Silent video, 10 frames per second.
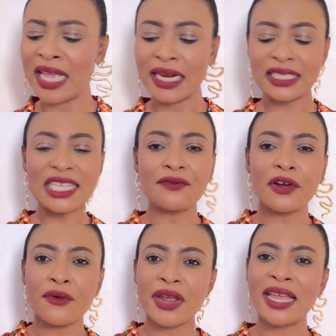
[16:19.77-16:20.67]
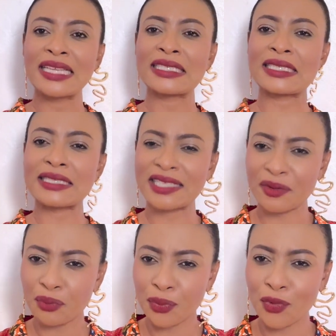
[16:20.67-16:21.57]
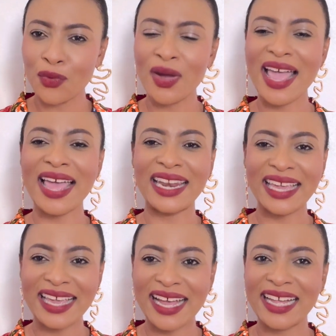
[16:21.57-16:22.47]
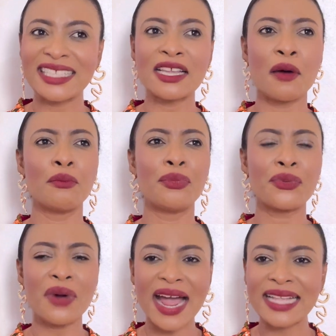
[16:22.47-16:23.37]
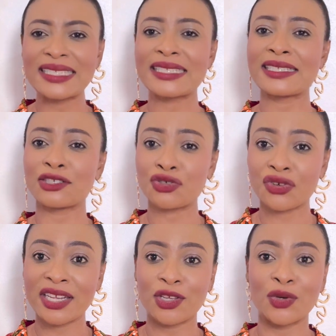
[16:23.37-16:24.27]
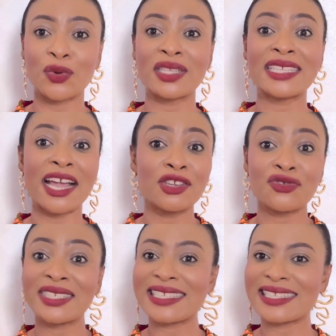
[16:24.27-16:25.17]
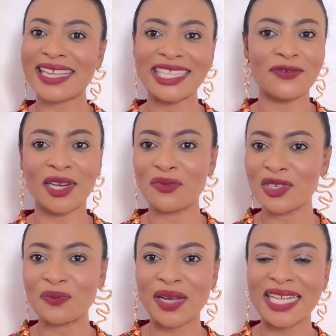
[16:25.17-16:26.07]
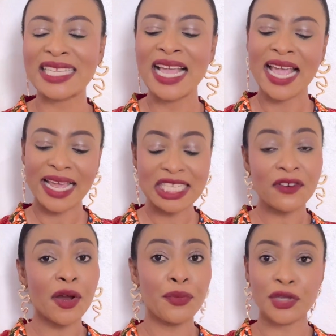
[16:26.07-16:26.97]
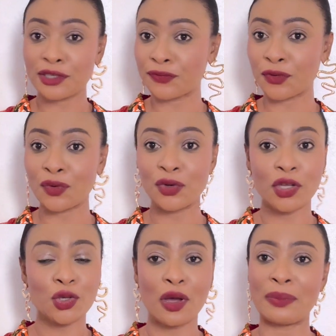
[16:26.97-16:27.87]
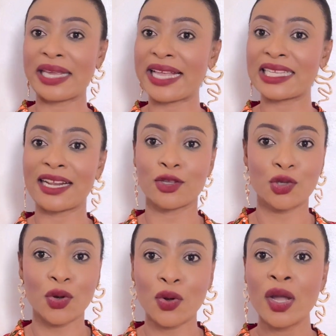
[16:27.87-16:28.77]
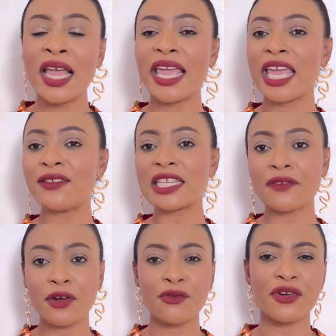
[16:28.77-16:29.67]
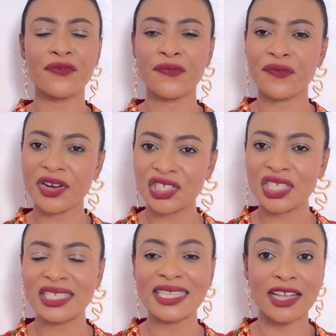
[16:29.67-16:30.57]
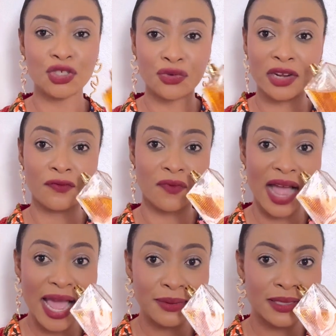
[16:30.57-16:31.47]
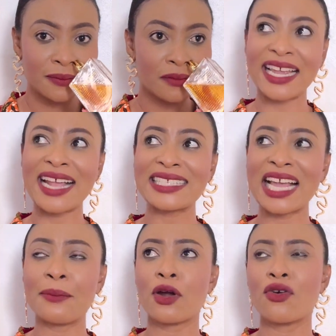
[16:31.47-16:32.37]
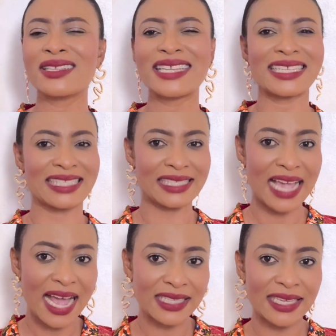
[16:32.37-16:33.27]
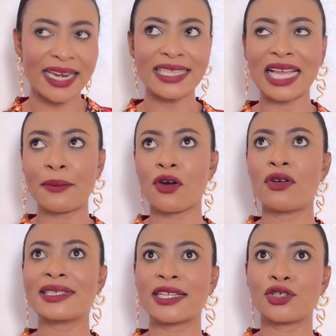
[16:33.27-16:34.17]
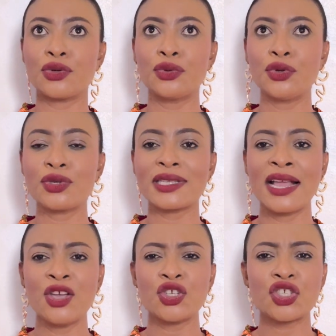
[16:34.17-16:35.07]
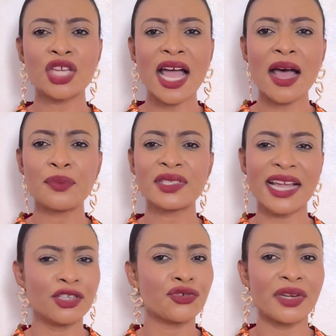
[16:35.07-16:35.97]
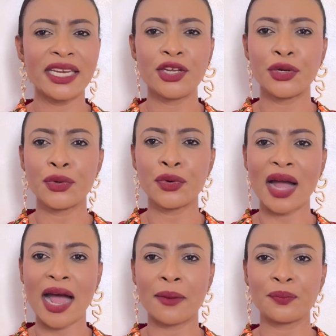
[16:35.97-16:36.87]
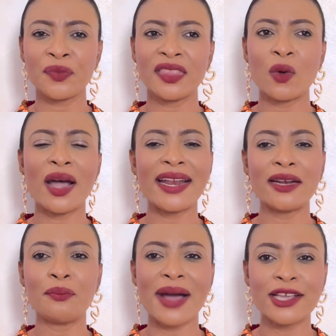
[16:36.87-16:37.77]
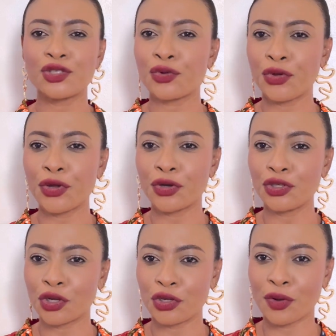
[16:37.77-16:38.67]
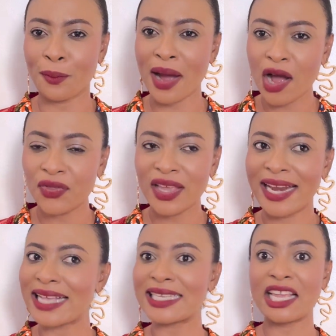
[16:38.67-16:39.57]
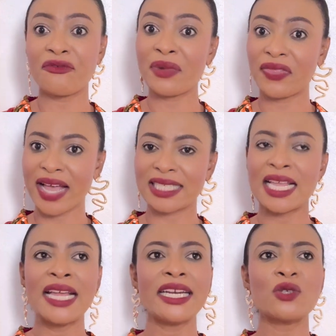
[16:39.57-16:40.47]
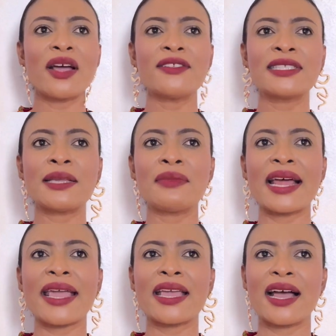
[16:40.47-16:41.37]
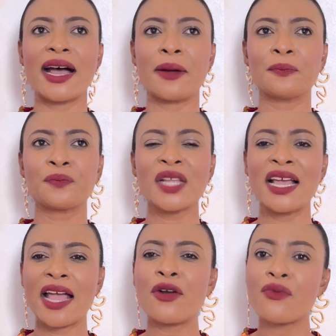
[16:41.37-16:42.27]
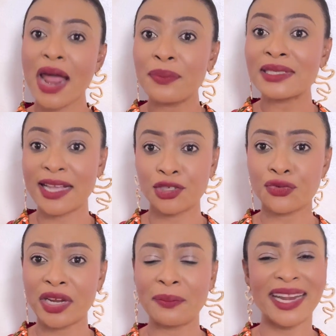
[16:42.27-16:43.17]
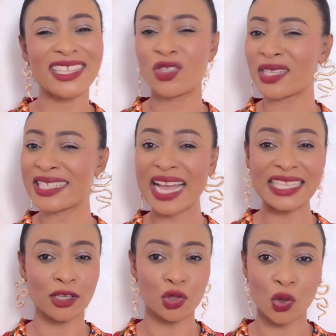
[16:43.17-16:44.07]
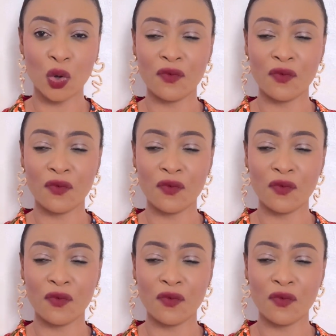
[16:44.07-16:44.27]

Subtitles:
This is a very simple, elegant, bright, citric, tangerine scent for the most part. It is very beautiful, not complicated at all. It gives a very refreshing tangerine vibes. It doesn't come across as tart. It doesn't come across as, those sharp tangerine, the one that bites through your mouth. It doesn't give me that. This one seemed like a ripe tangerine, but it's not tart at all.